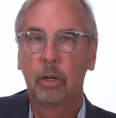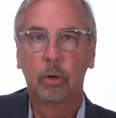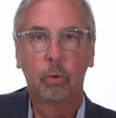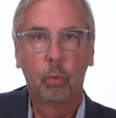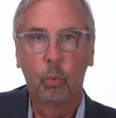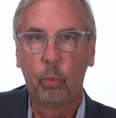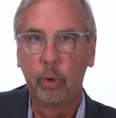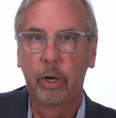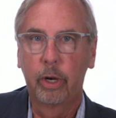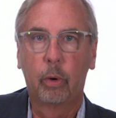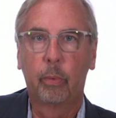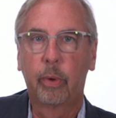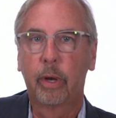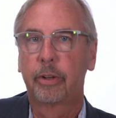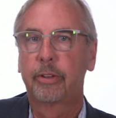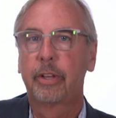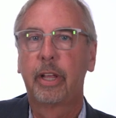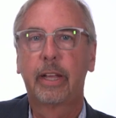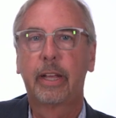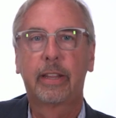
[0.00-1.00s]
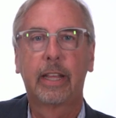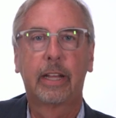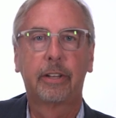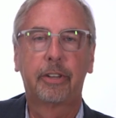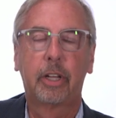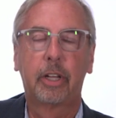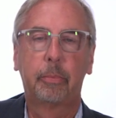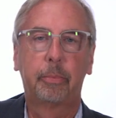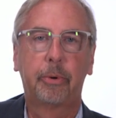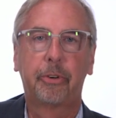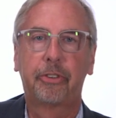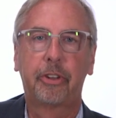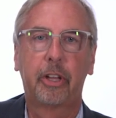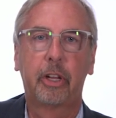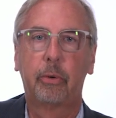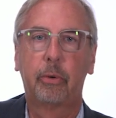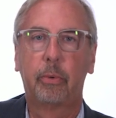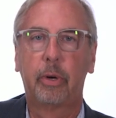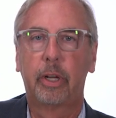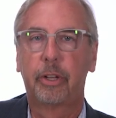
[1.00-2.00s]
we don't want to take that
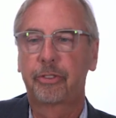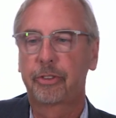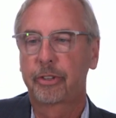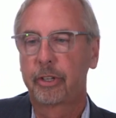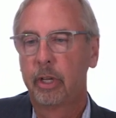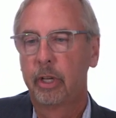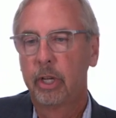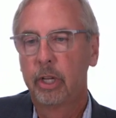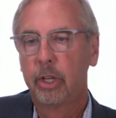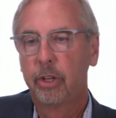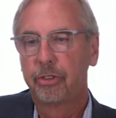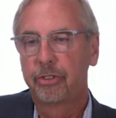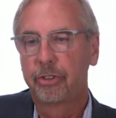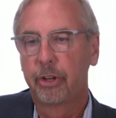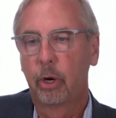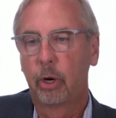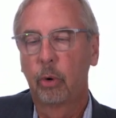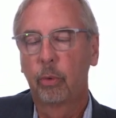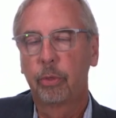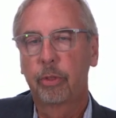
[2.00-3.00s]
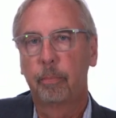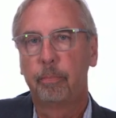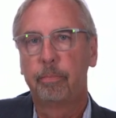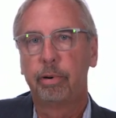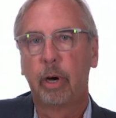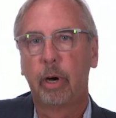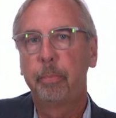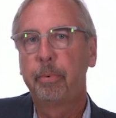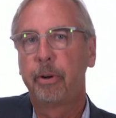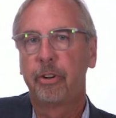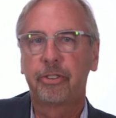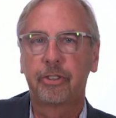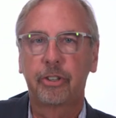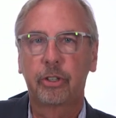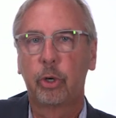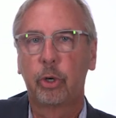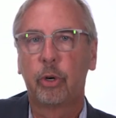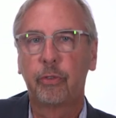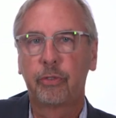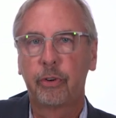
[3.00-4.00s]
10% risk. So the blood pressure
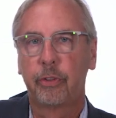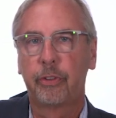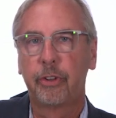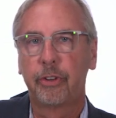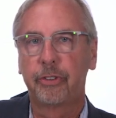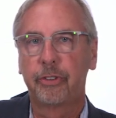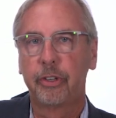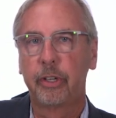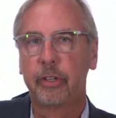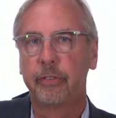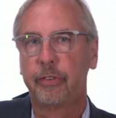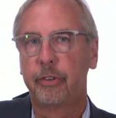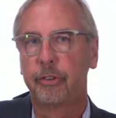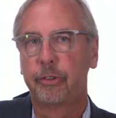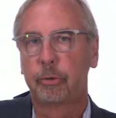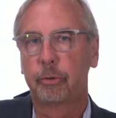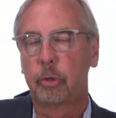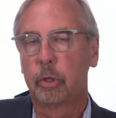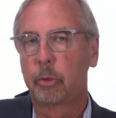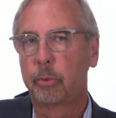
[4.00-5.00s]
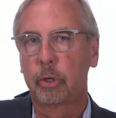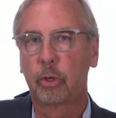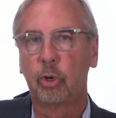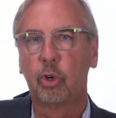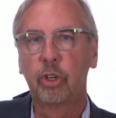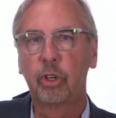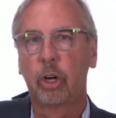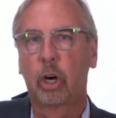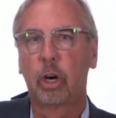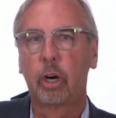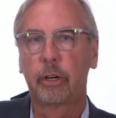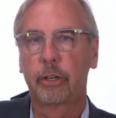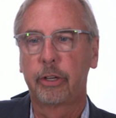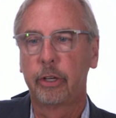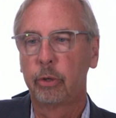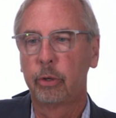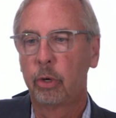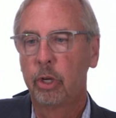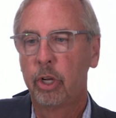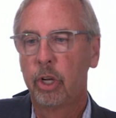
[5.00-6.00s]
goal for this individual, we're going to
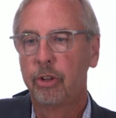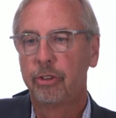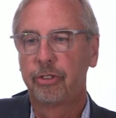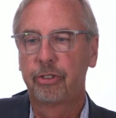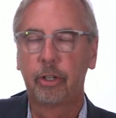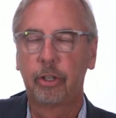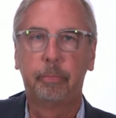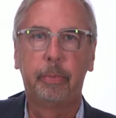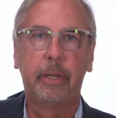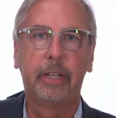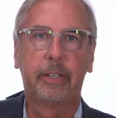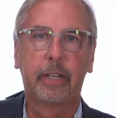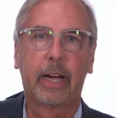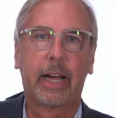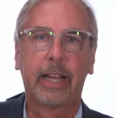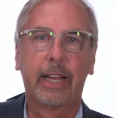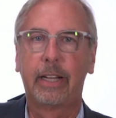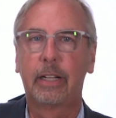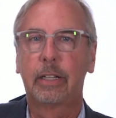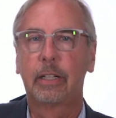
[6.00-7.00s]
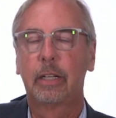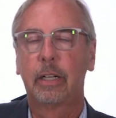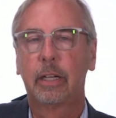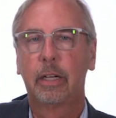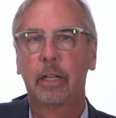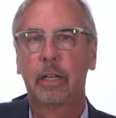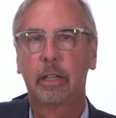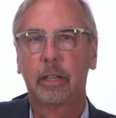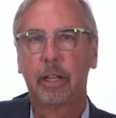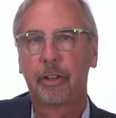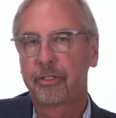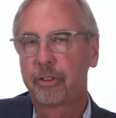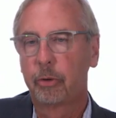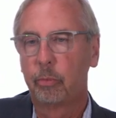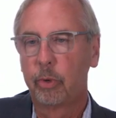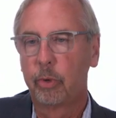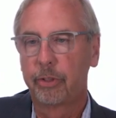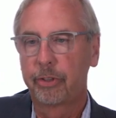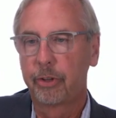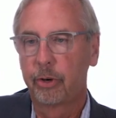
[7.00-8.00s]
argue, should be tight, less than
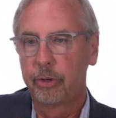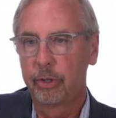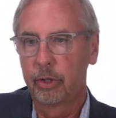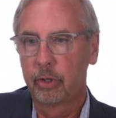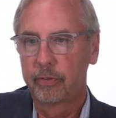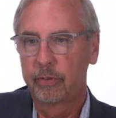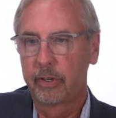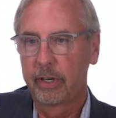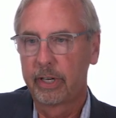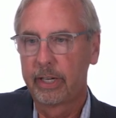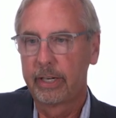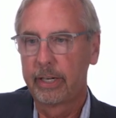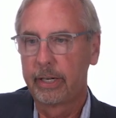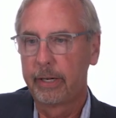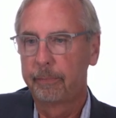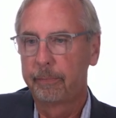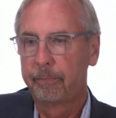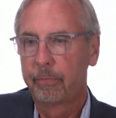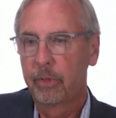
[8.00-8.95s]
130/80.